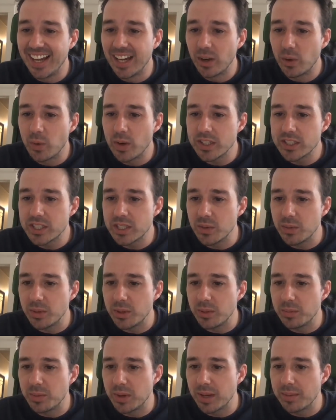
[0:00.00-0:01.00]
Question, would
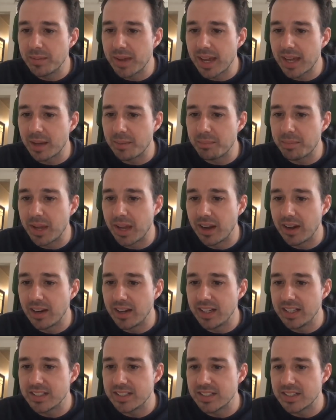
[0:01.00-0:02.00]
you bring back a
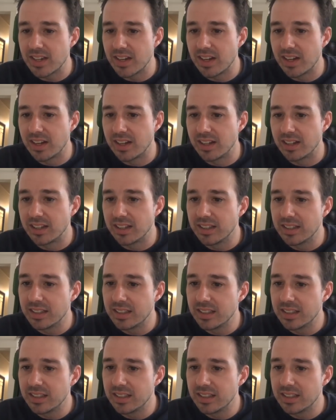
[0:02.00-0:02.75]
parody song?